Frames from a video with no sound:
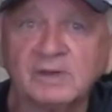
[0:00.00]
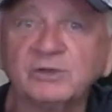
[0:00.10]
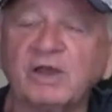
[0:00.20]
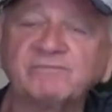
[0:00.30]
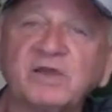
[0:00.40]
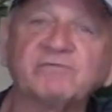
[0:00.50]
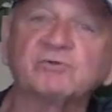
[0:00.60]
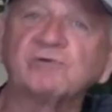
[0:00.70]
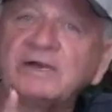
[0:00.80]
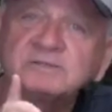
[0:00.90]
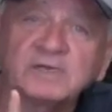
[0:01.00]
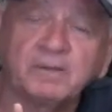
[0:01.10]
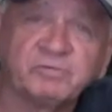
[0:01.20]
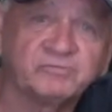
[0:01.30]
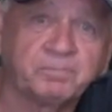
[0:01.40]
You have to have the right
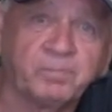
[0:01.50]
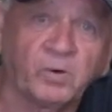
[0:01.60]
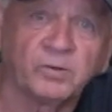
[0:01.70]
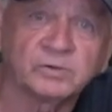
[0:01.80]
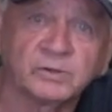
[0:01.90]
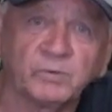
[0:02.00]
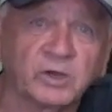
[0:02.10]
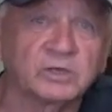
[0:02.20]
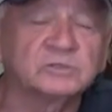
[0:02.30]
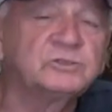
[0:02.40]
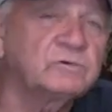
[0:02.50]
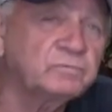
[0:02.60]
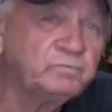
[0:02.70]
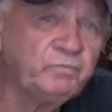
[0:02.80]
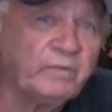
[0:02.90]
type of a pole, and we're going to do
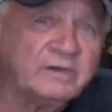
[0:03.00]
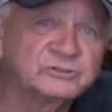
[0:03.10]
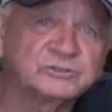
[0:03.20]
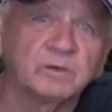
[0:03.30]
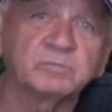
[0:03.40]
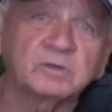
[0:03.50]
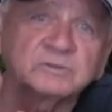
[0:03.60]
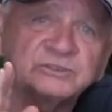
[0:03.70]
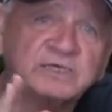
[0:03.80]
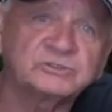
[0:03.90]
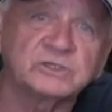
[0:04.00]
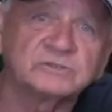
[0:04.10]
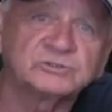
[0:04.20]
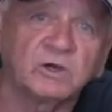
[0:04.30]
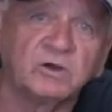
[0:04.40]
some
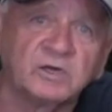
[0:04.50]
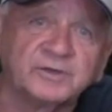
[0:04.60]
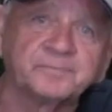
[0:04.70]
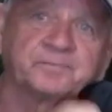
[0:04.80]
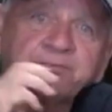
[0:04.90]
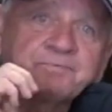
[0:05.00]
sessions on